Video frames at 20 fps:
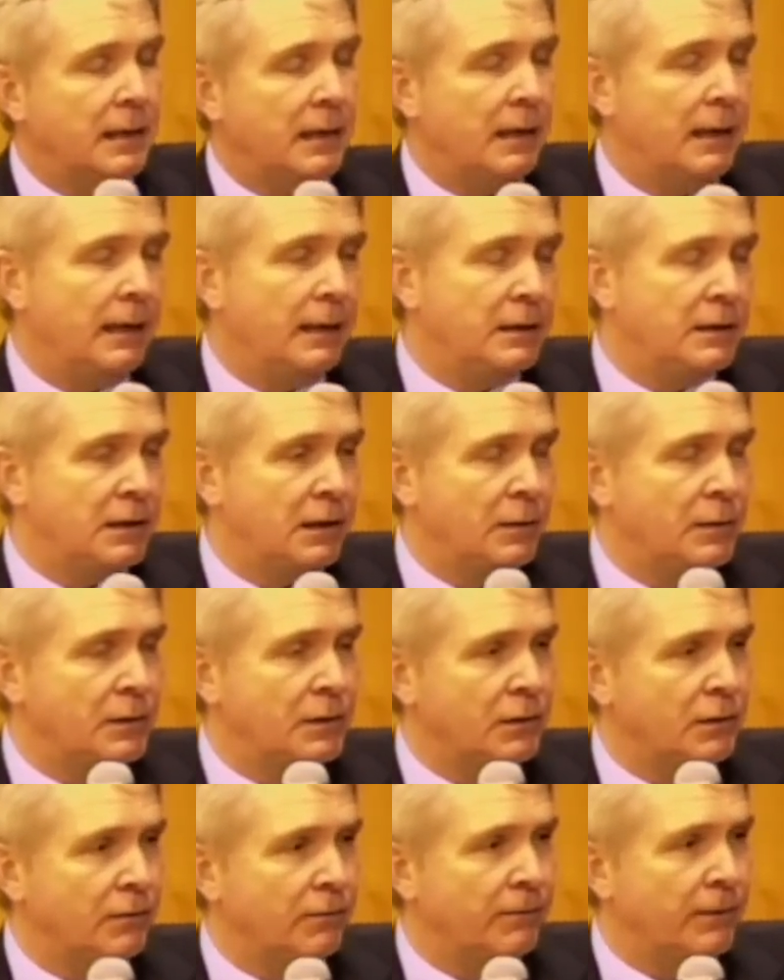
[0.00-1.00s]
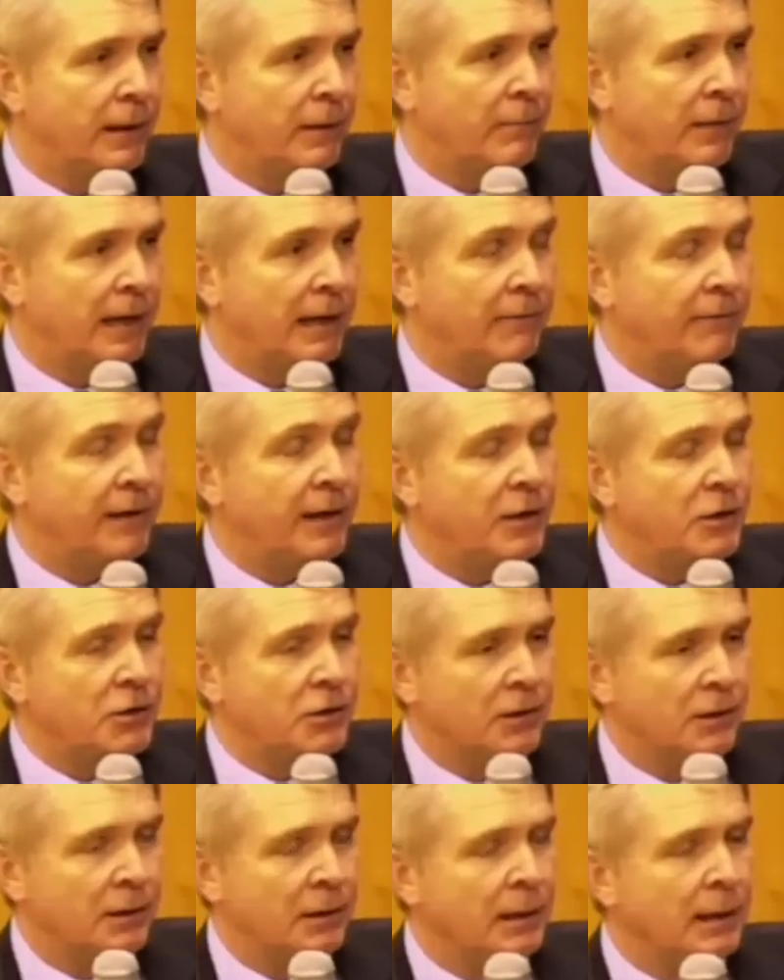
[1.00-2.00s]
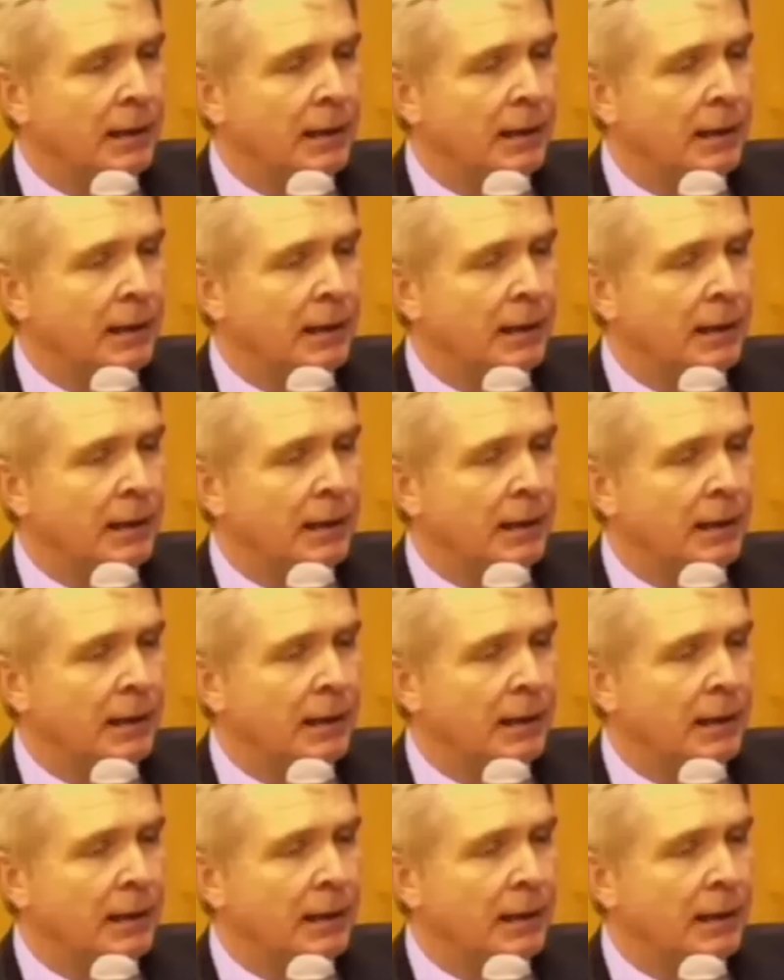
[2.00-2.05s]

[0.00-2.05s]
in terms of um, elevation,